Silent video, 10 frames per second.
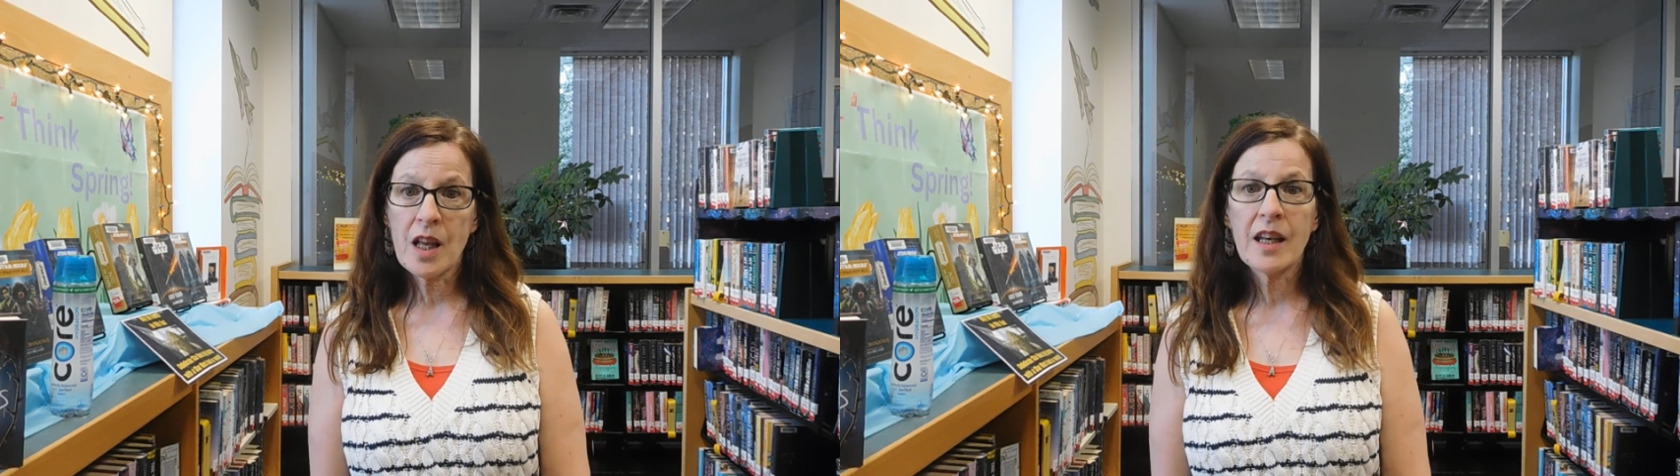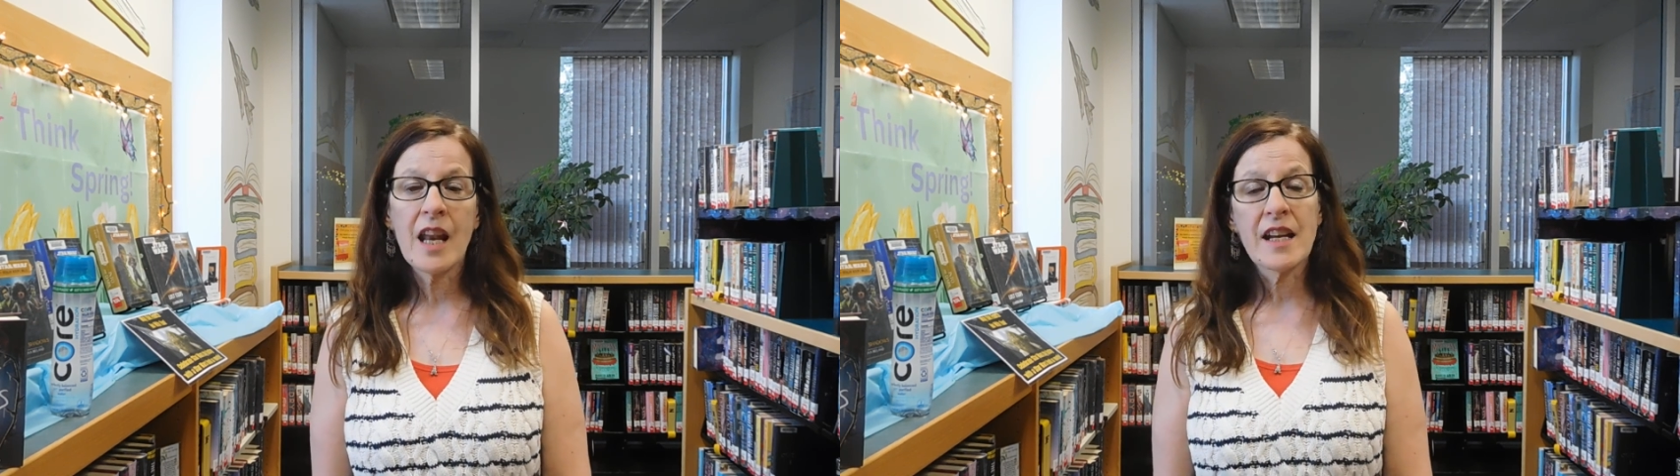
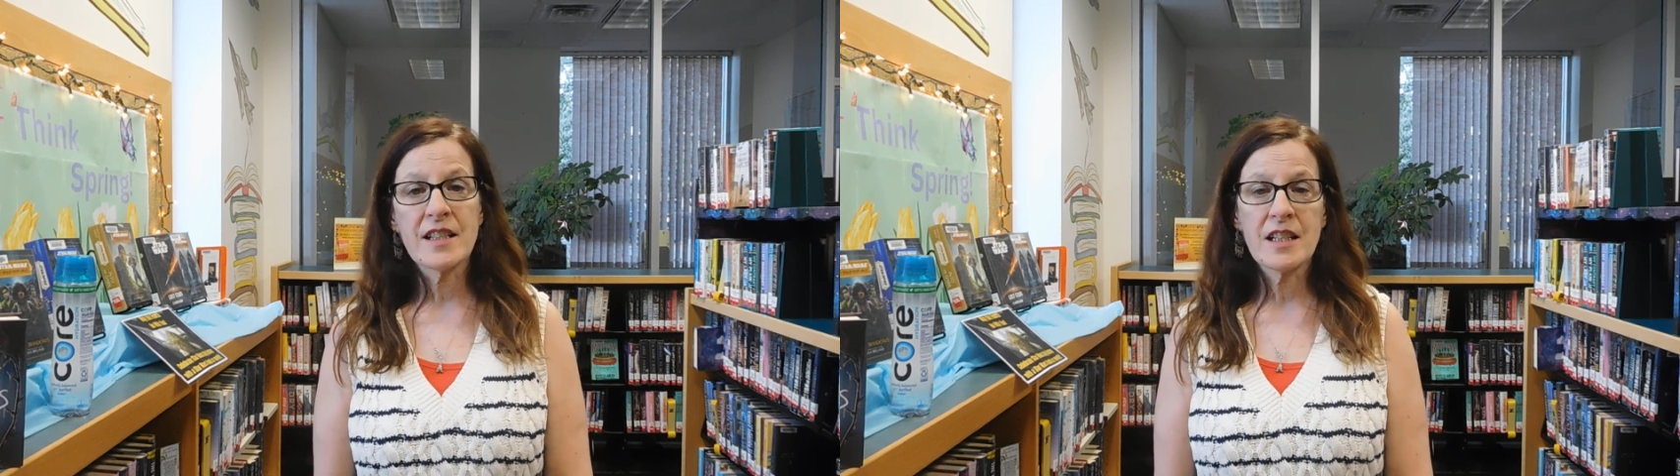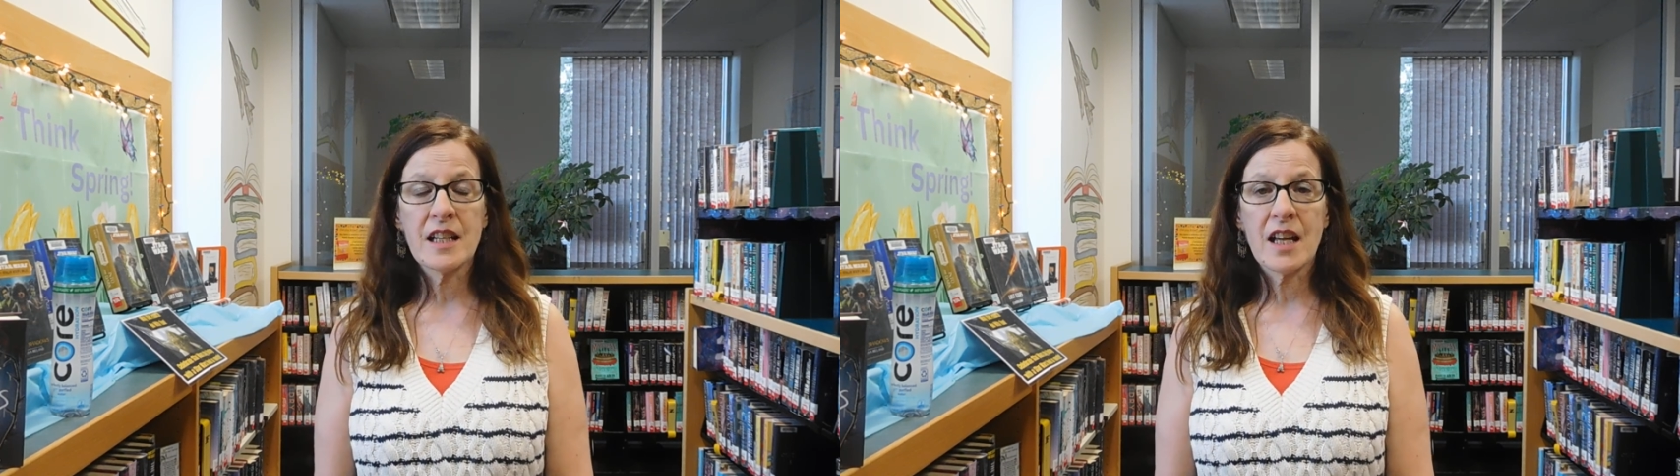
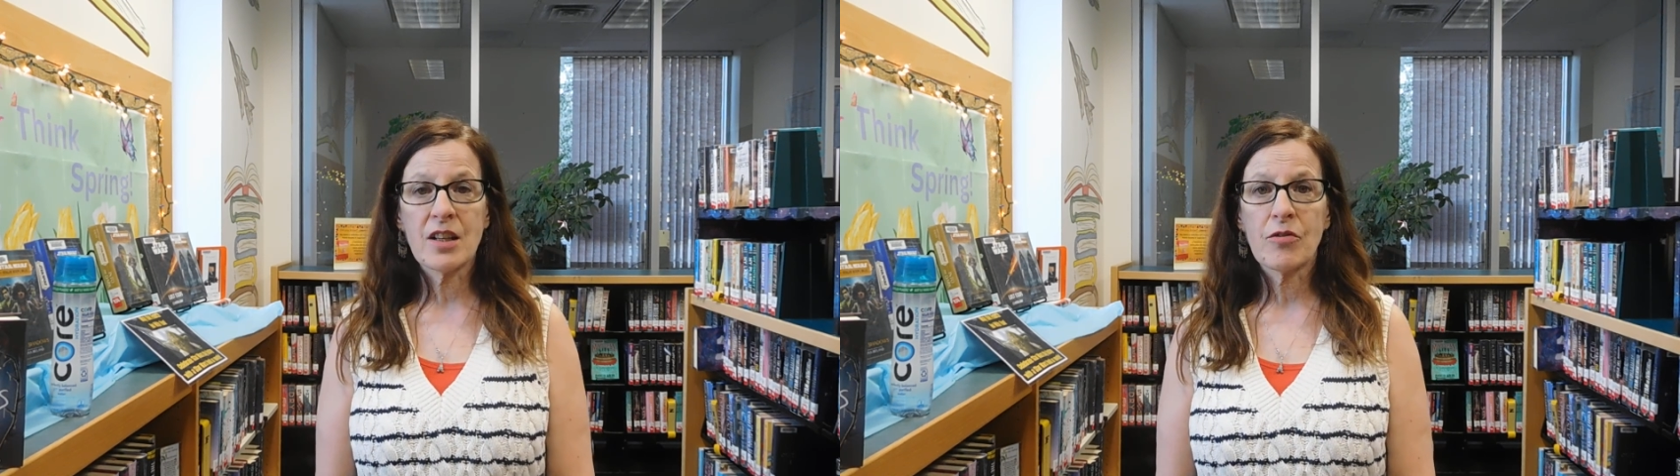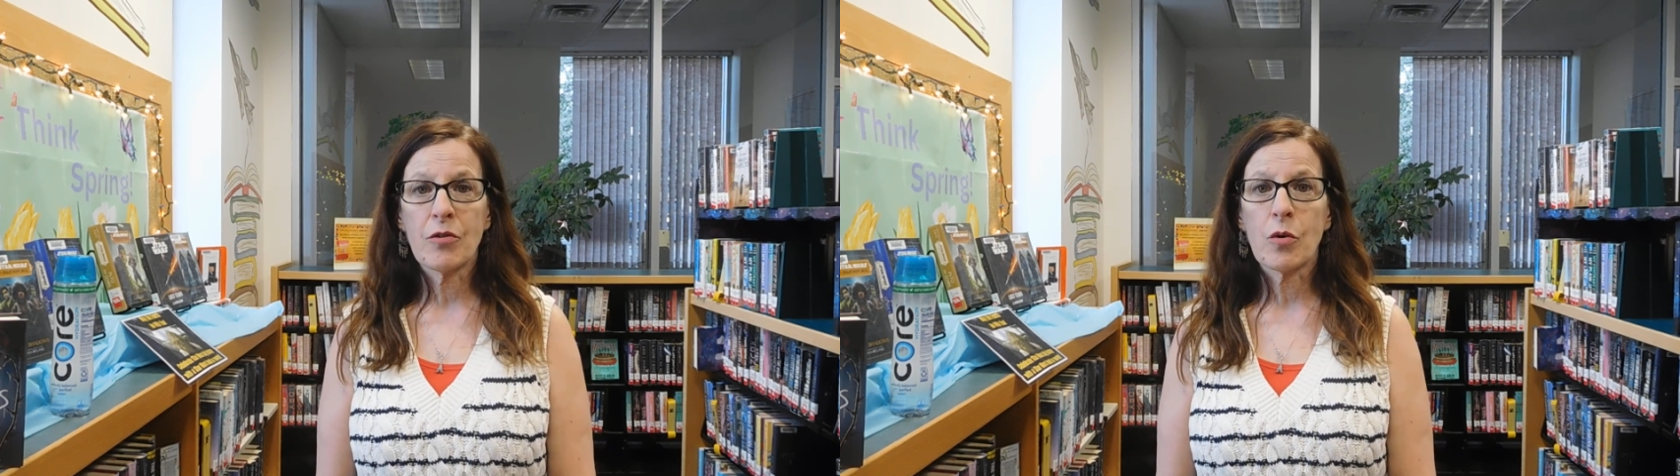
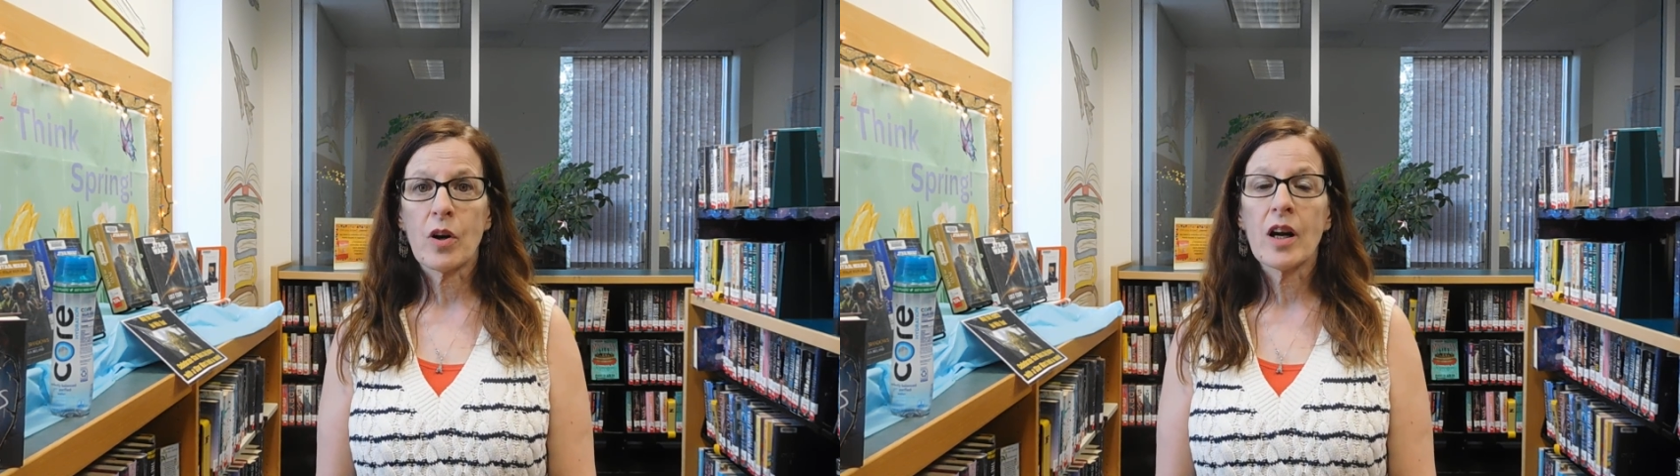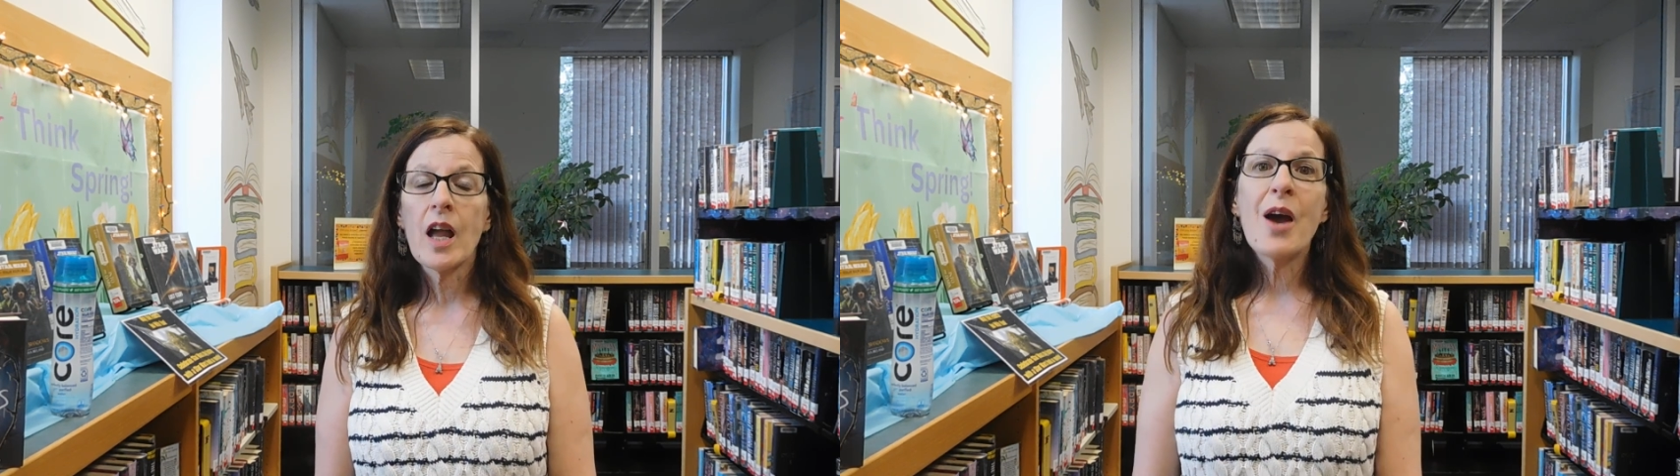1994,